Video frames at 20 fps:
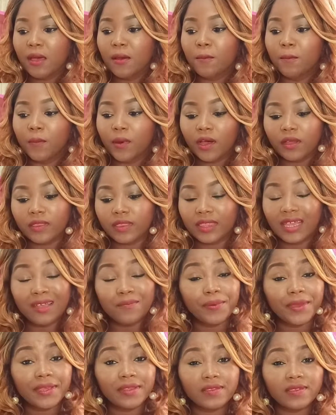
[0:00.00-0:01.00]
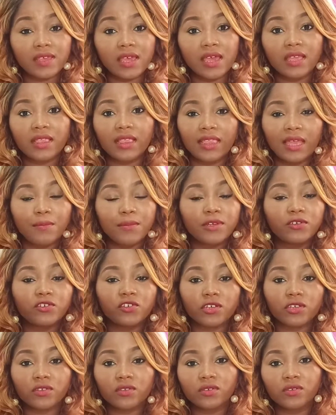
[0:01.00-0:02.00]
But that being said, let me
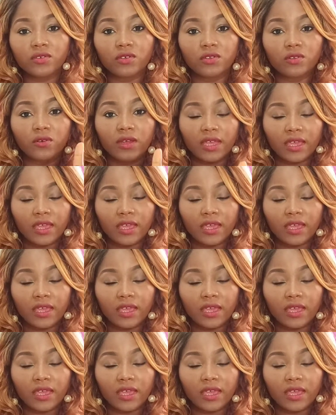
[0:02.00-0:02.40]
just, you know,